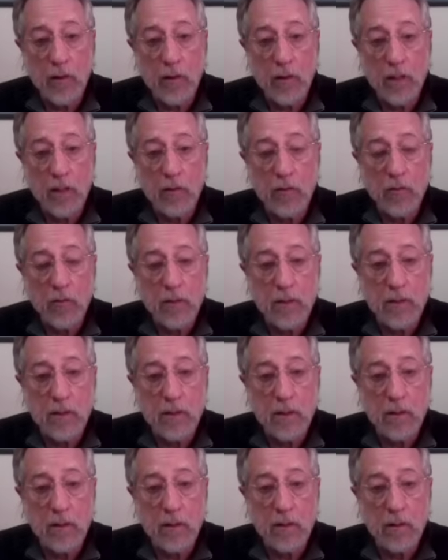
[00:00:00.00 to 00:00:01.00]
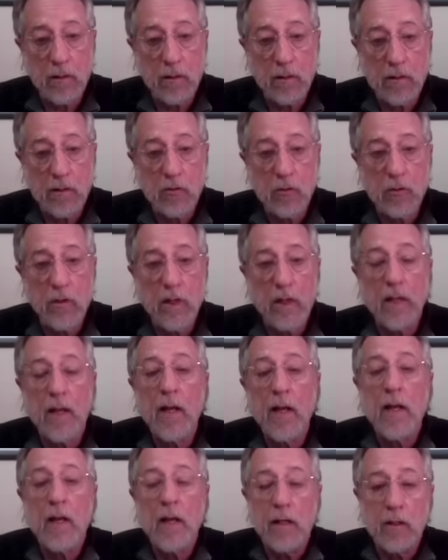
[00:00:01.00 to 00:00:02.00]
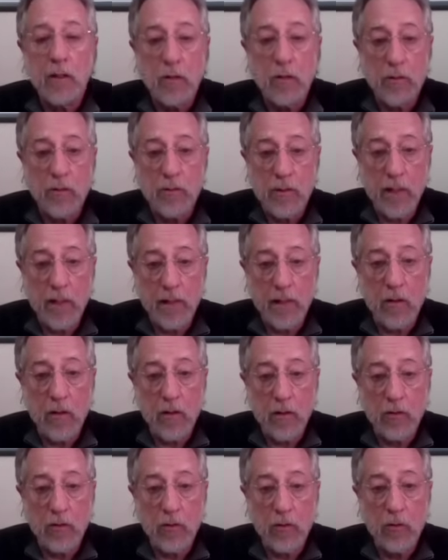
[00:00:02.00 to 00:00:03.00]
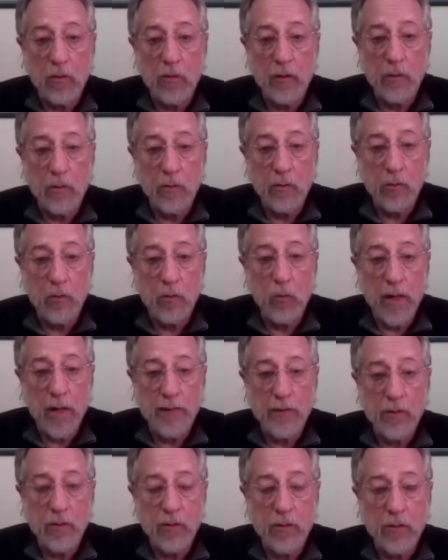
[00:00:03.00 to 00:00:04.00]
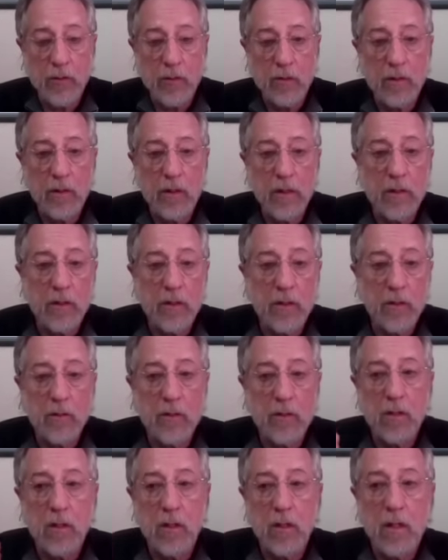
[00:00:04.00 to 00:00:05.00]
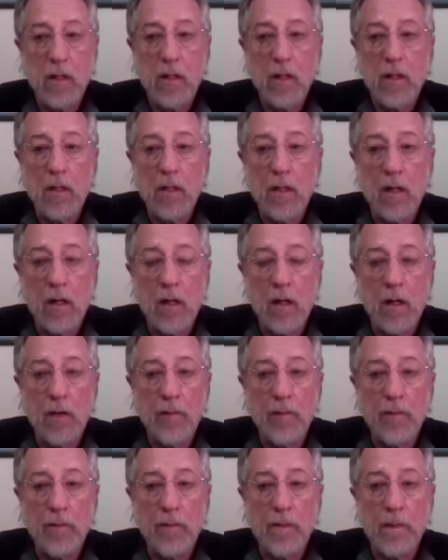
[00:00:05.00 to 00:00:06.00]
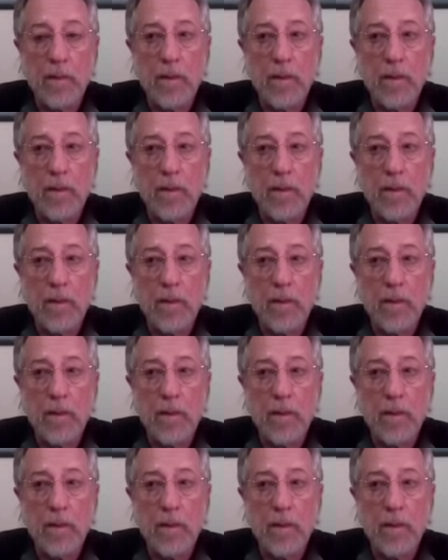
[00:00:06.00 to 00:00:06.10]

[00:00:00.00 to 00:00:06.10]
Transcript: interested in, listen to, like, you know, there's Eckhart Tolle, who's a Westerner, and there's um,